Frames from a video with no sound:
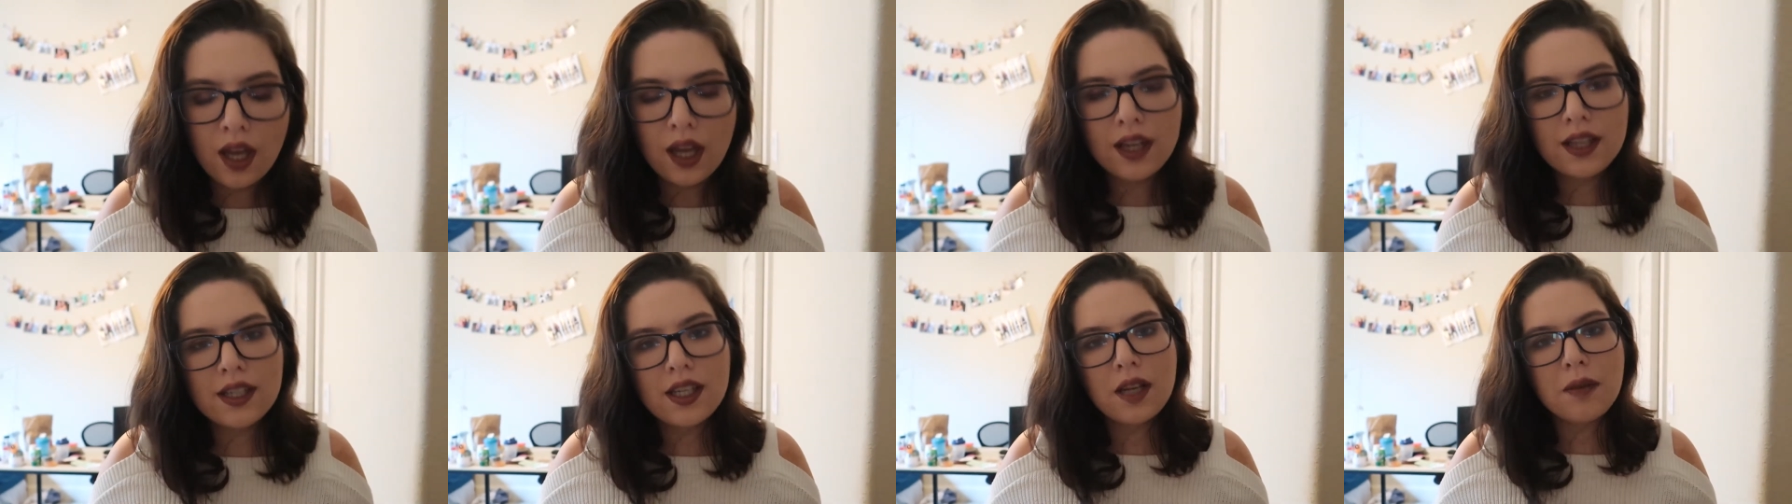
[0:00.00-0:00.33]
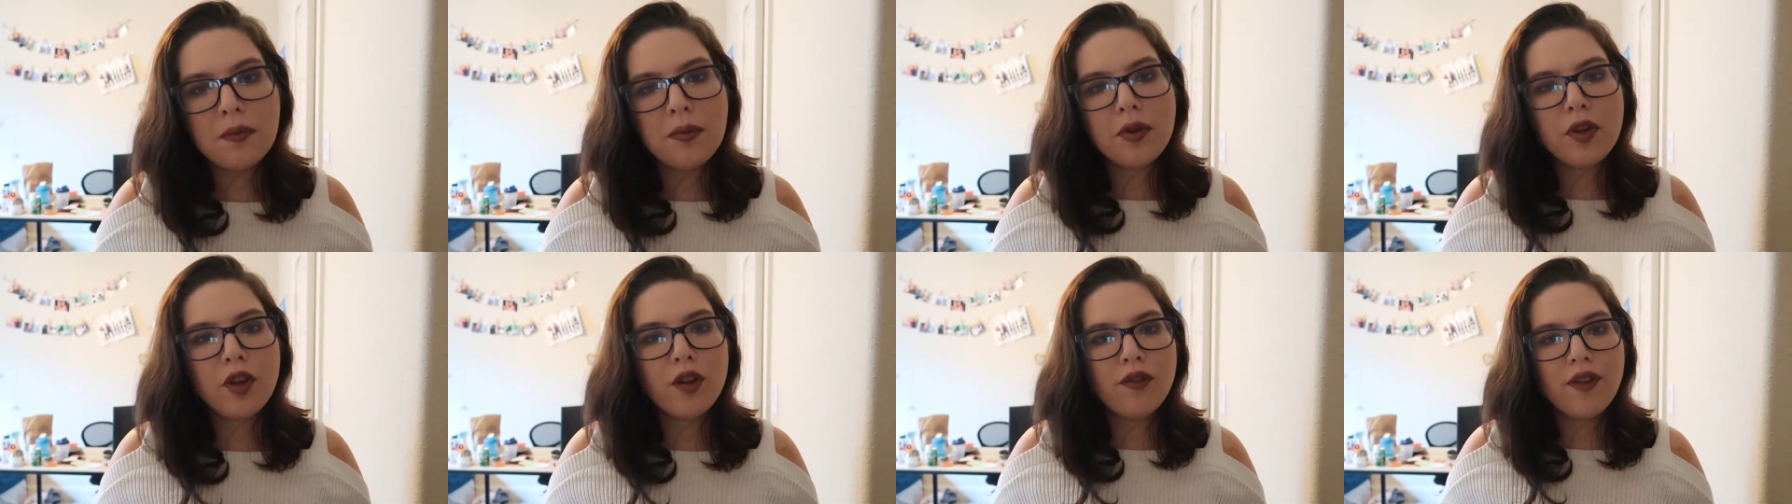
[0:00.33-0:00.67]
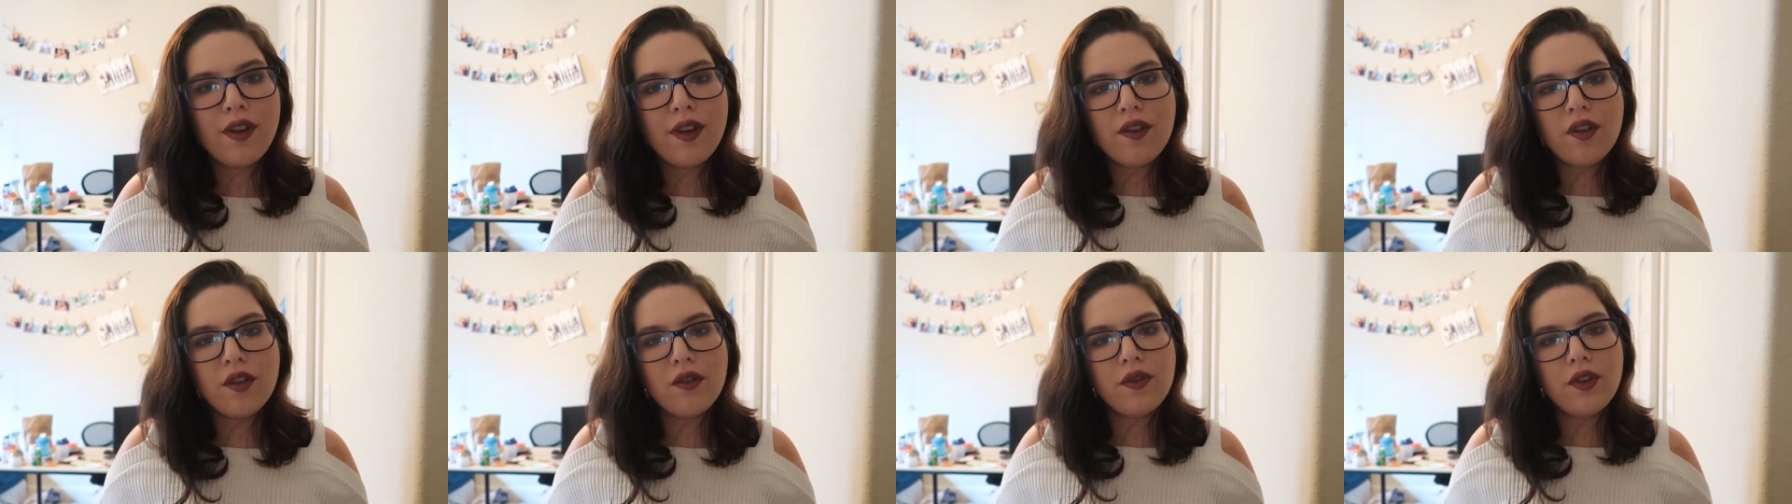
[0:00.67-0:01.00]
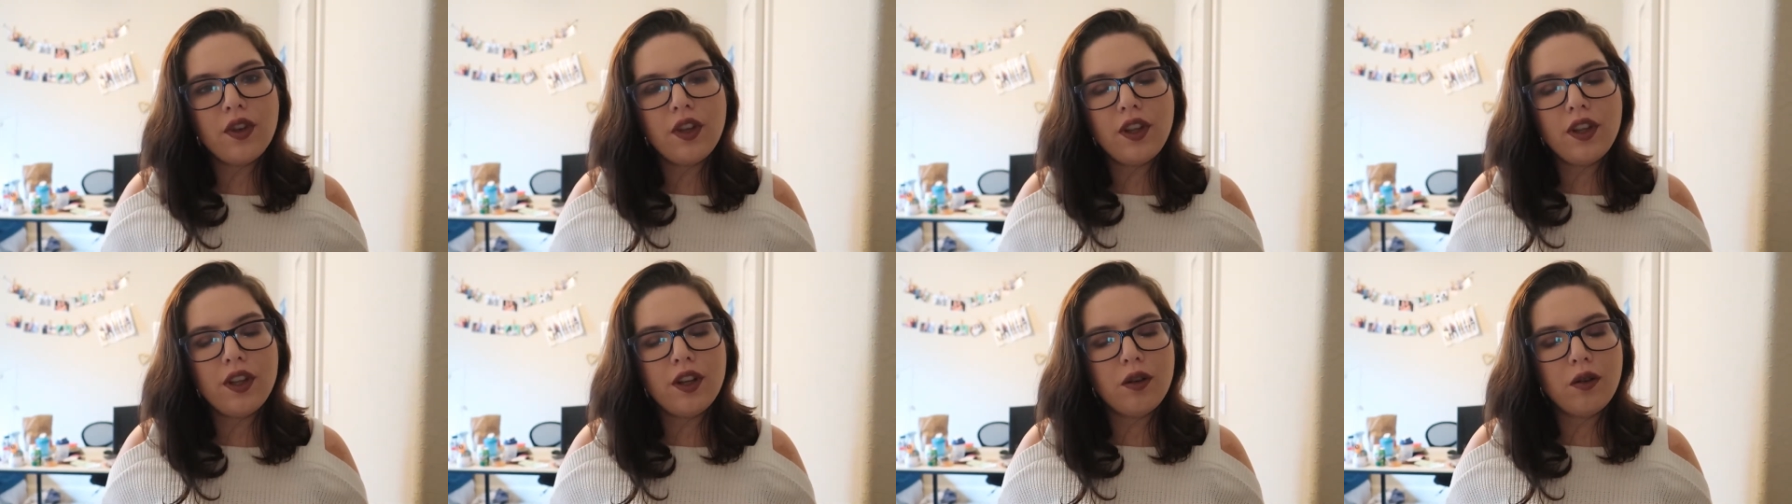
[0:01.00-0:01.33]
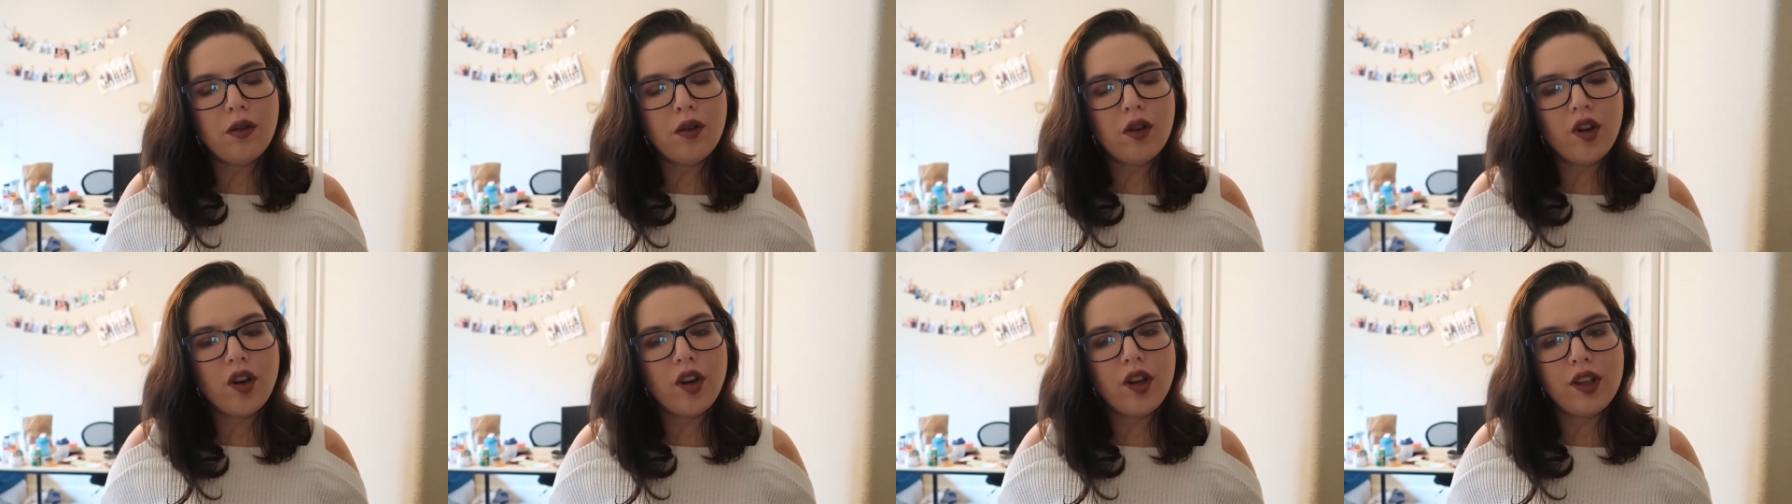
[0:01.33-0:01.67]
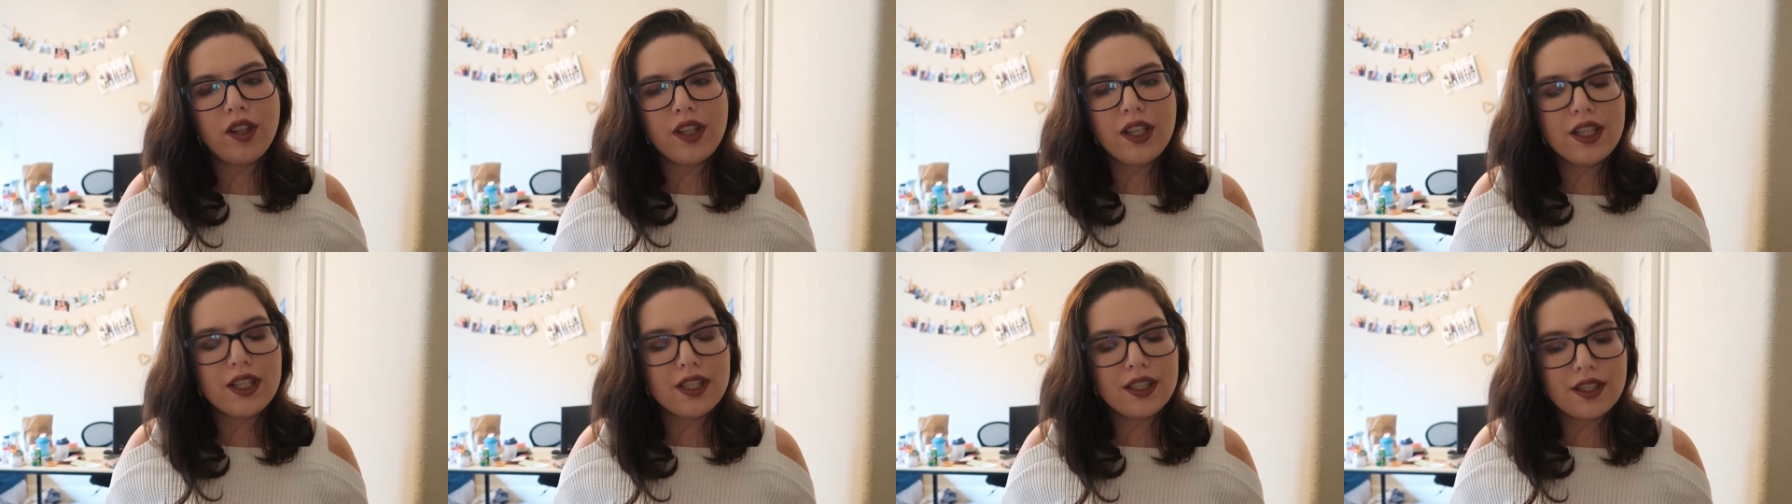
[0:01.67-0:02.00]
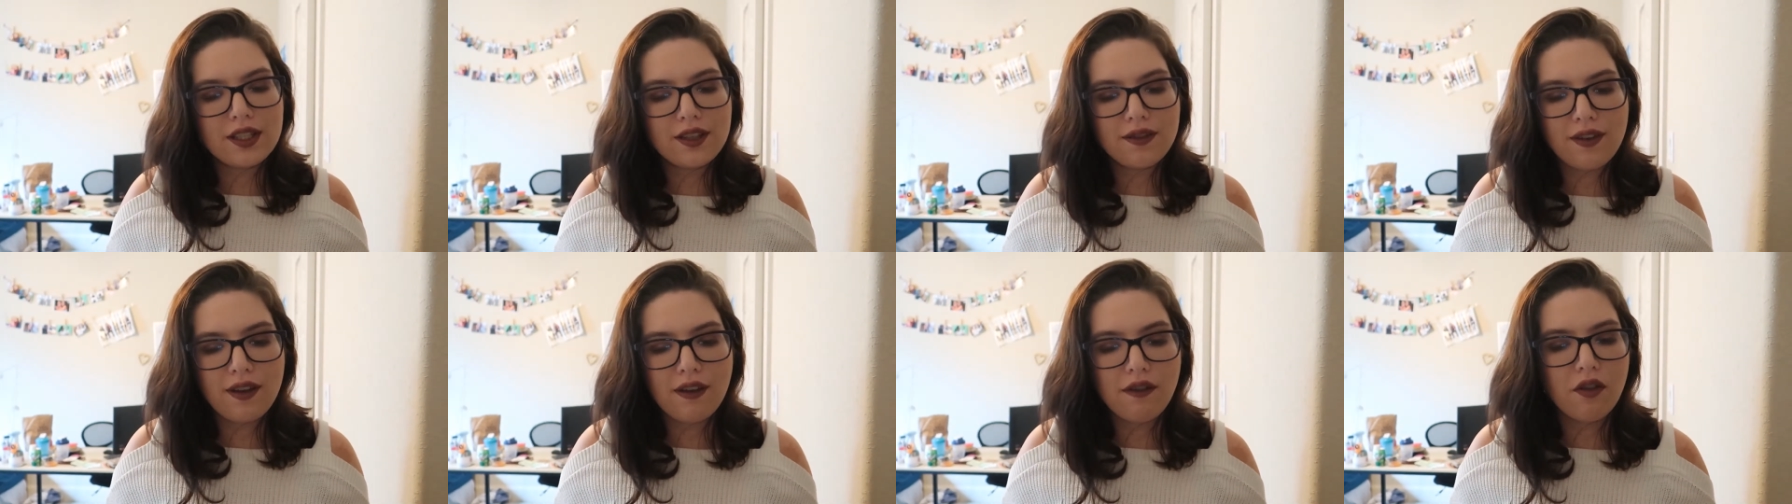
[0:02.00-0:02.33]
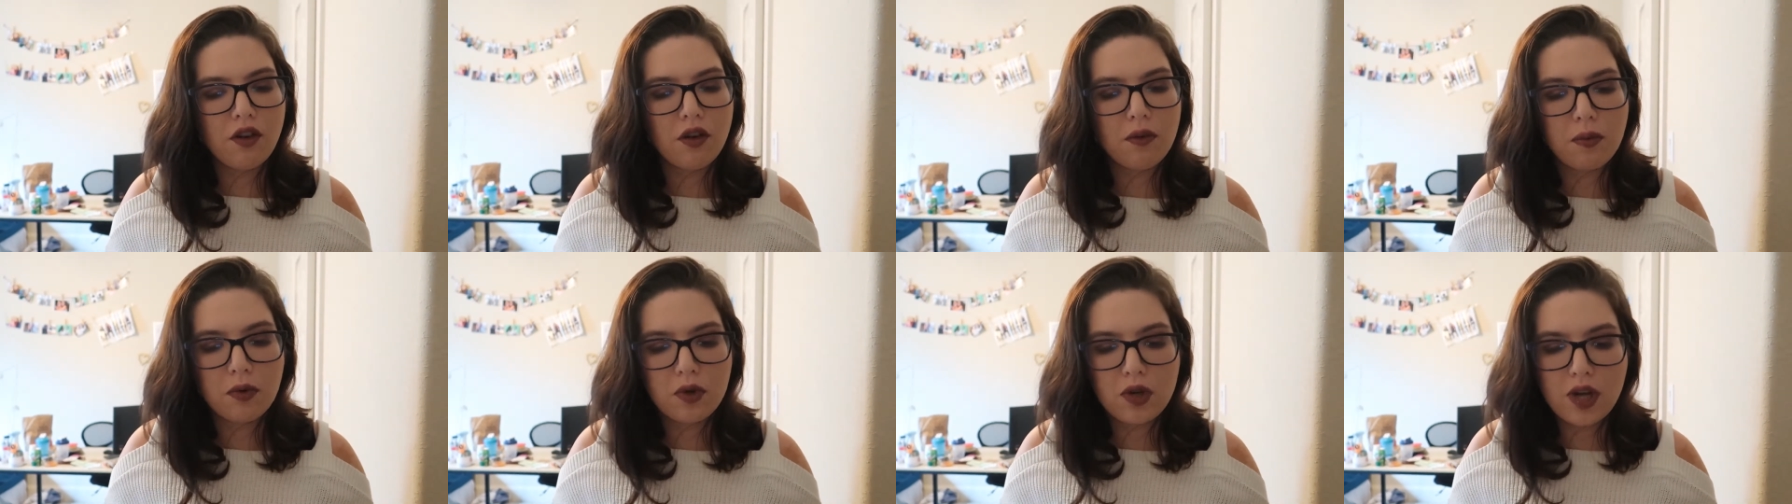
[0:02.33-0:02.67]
Example, your favorite villain or least favorite